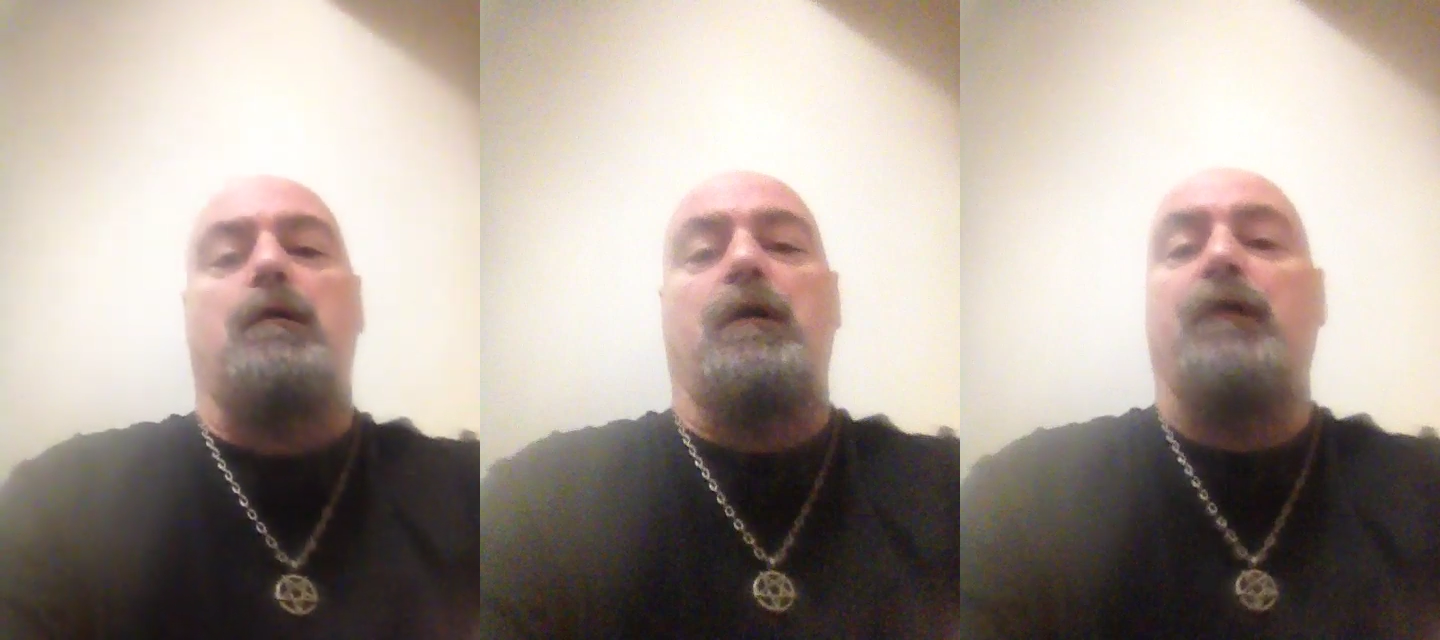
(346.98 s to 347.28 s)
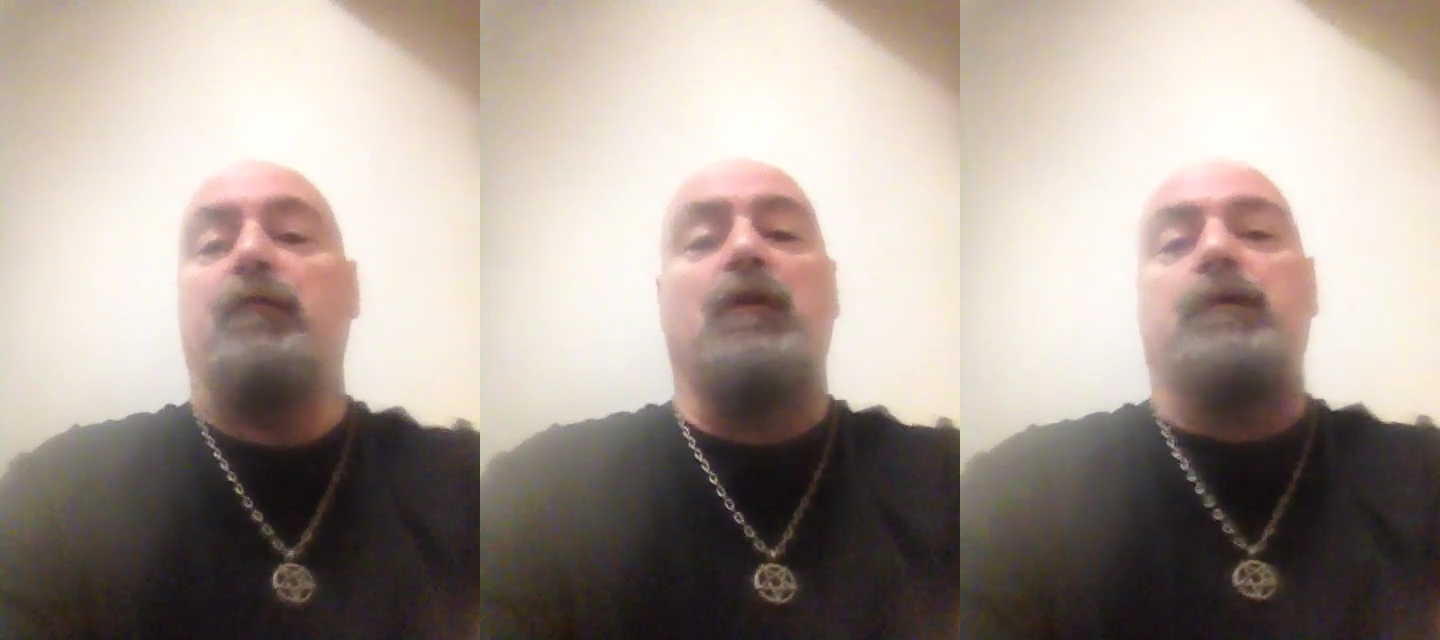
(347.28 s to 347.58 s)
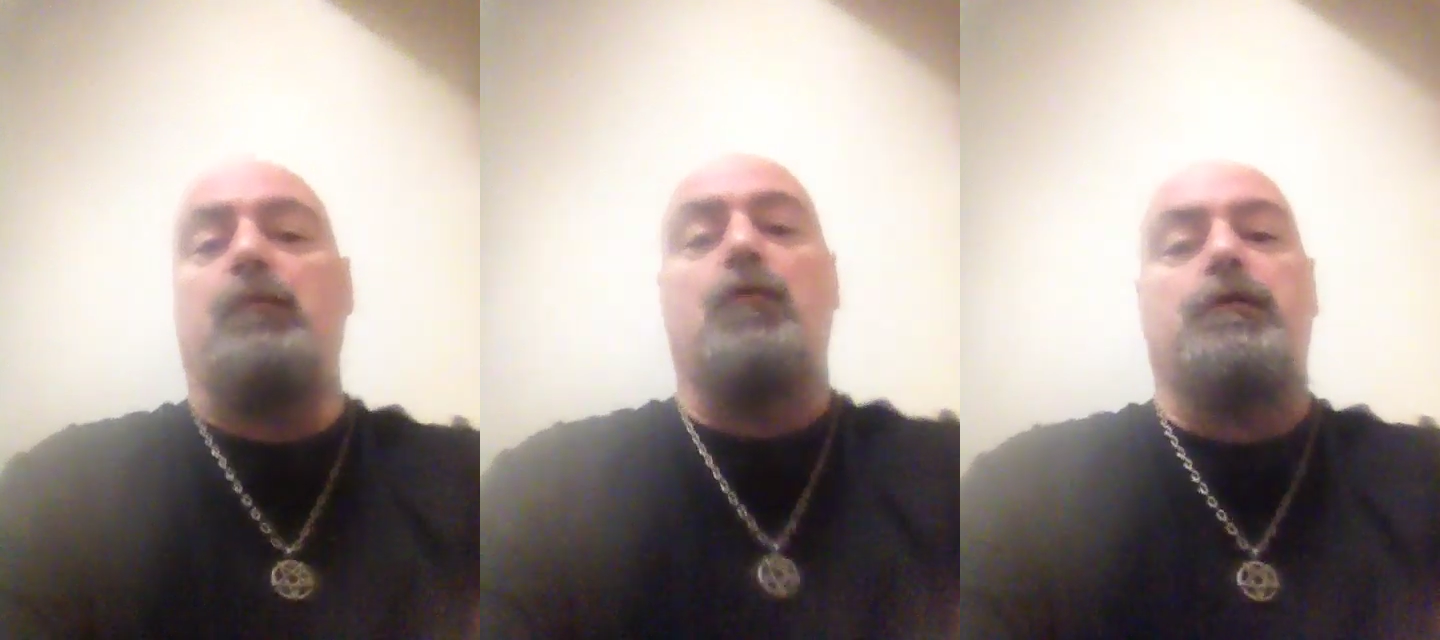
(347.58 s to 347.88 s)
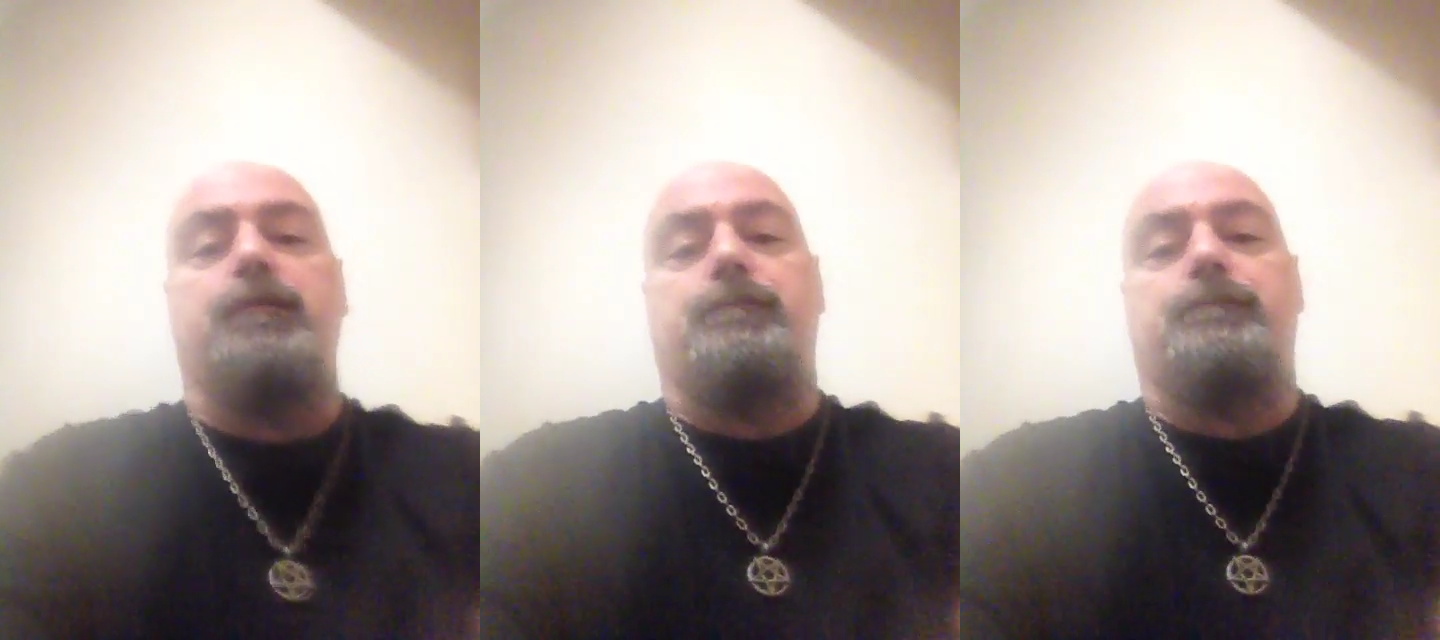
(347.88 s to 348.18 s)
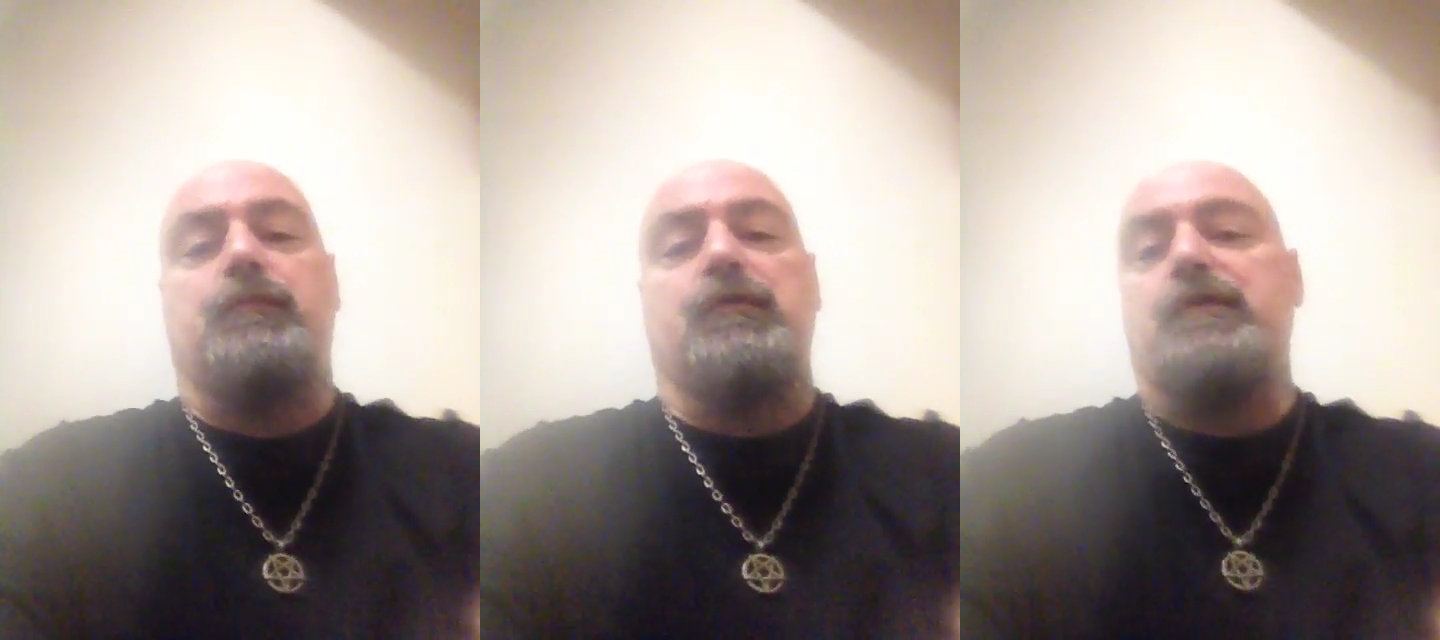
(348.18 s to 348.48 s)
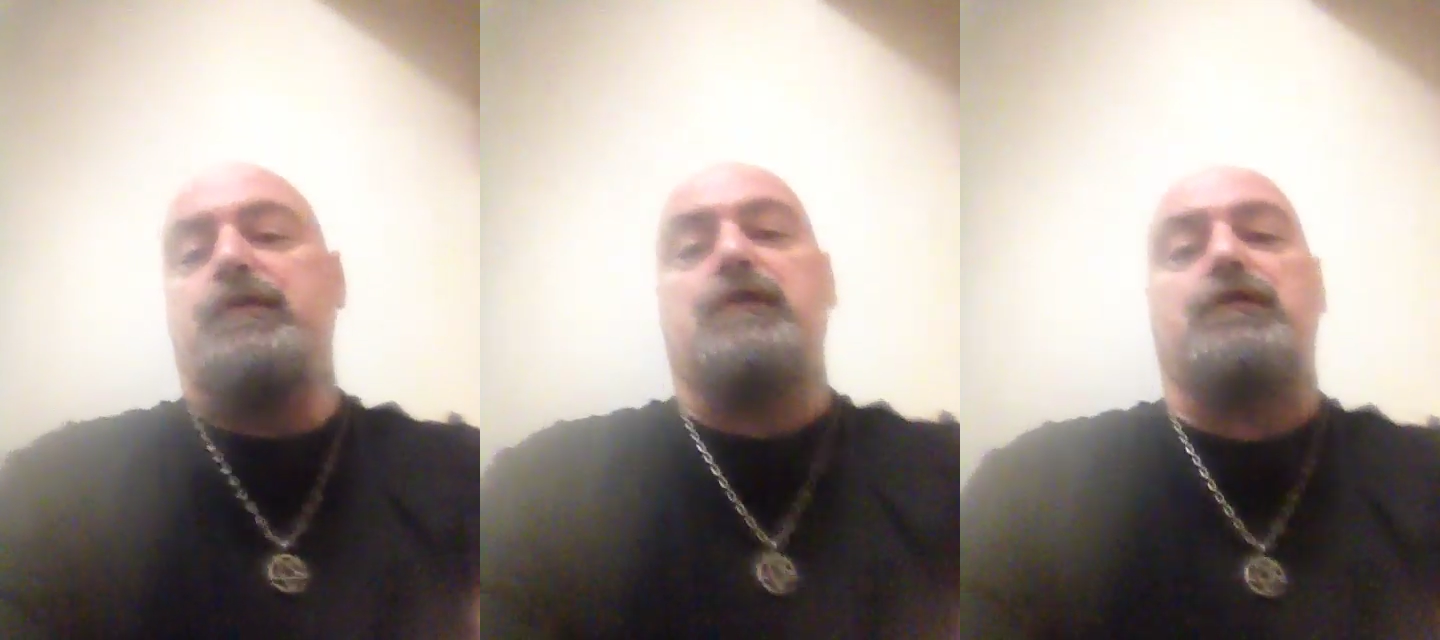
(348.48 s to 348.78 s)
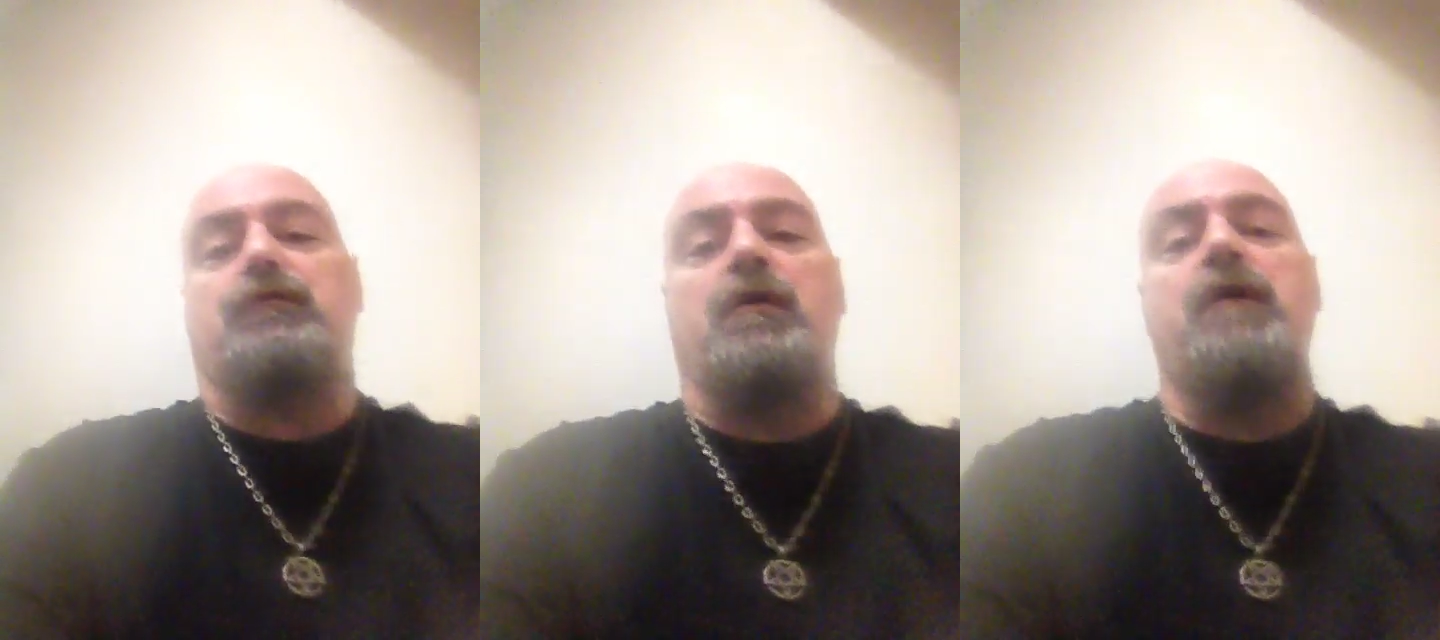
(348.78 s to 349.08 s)
I really would, because I think
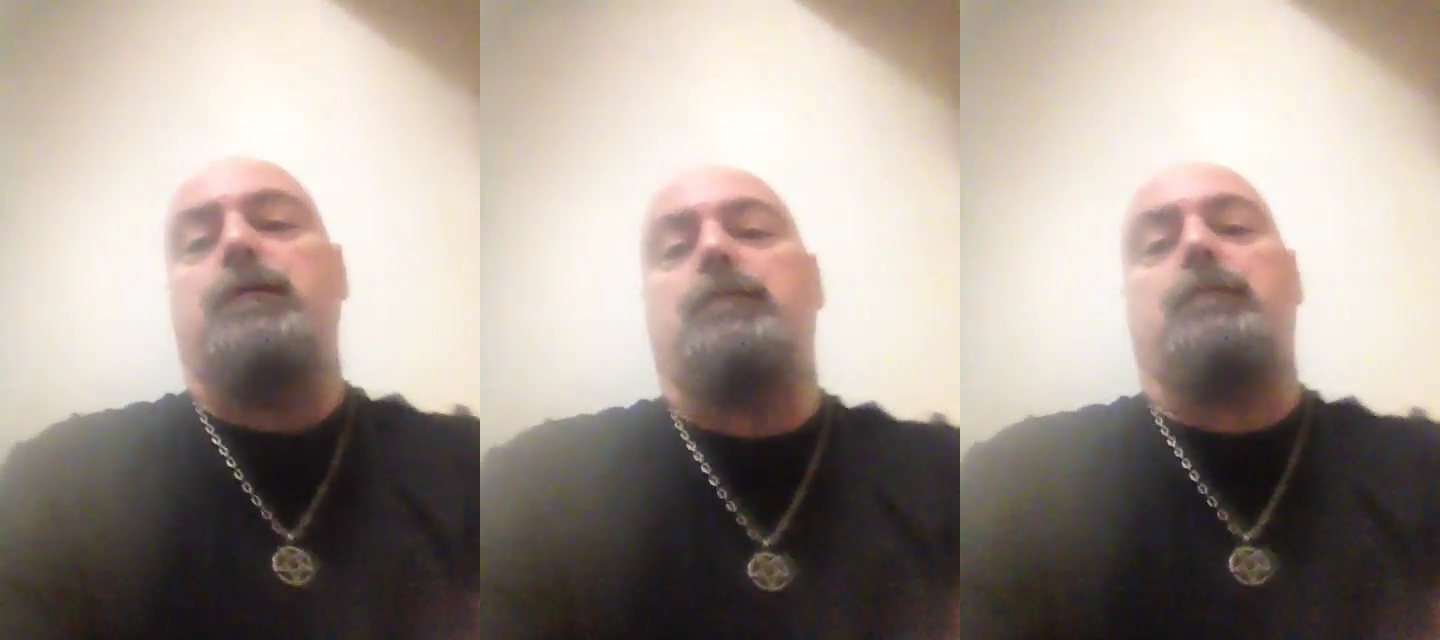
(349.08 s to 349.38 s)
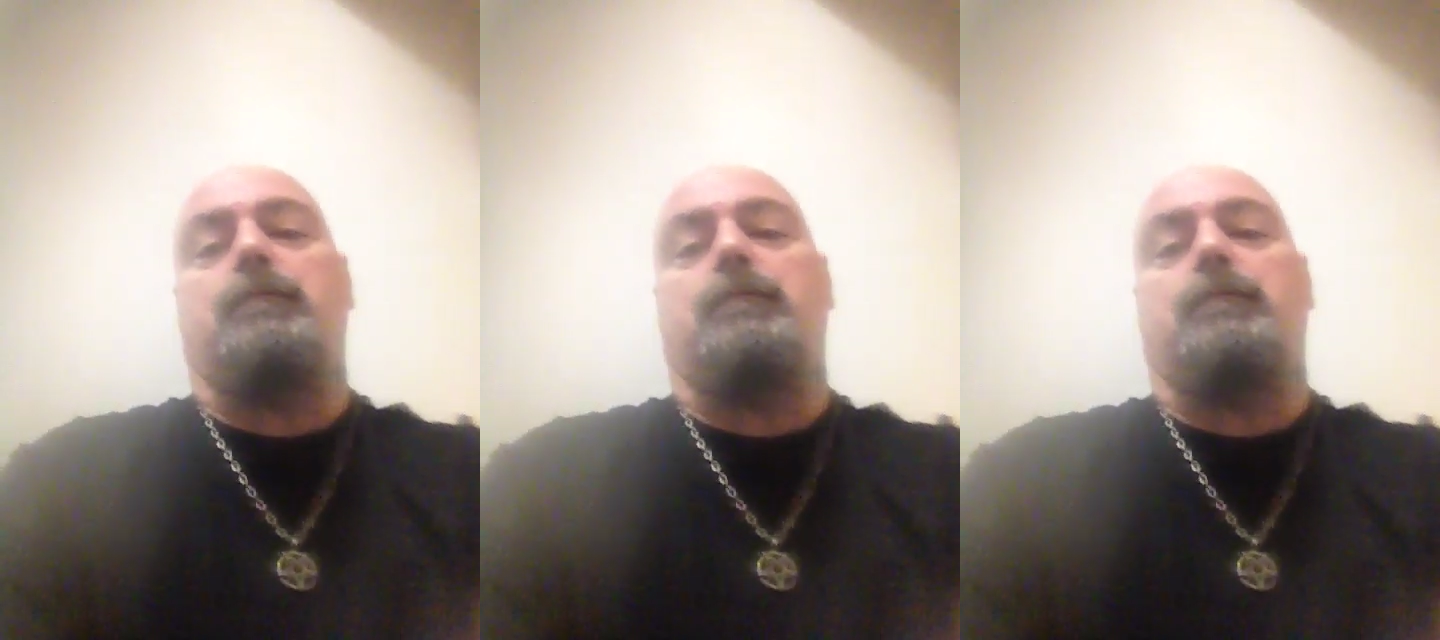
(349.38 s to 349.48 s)
it's great